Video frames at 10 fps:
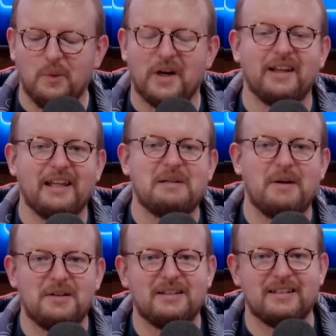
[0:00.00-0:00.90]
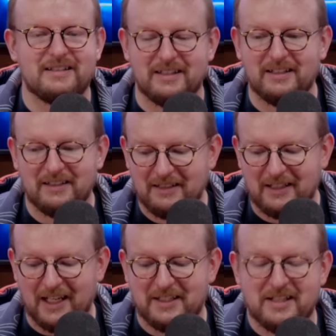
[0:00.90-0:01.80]
What I like about it is that
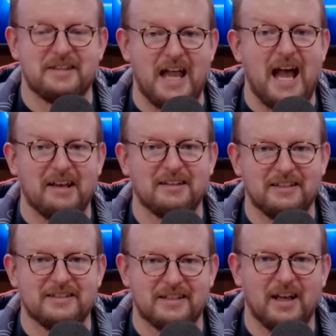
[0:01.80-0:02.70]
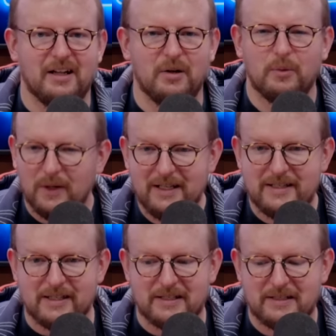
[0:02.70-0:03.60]
it does that. Is that I go, what is
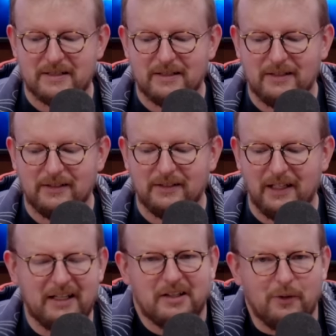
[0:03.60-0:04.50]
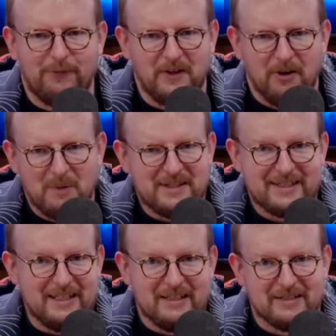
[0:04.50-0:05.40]
this? I gotta go figure out what
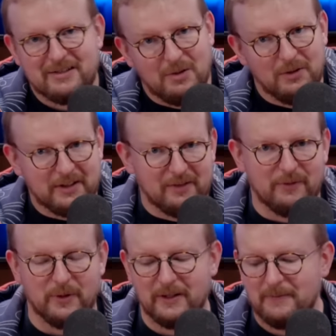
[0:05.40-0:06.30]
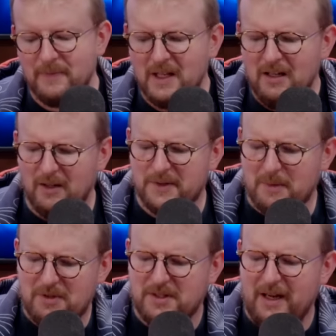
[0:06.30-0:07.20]
this is and go looking for it. Also,
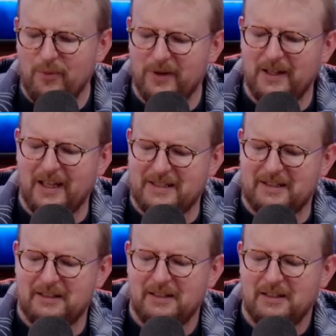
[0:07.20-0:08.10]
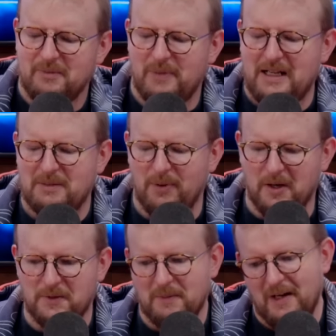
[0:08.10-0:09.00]
I'm just now realizing, back to
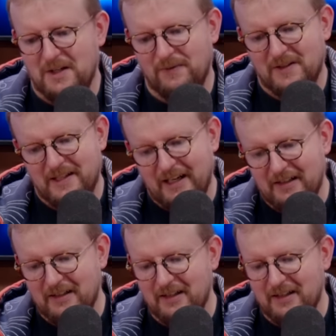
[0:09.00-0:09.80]
Pondering Mage for a second,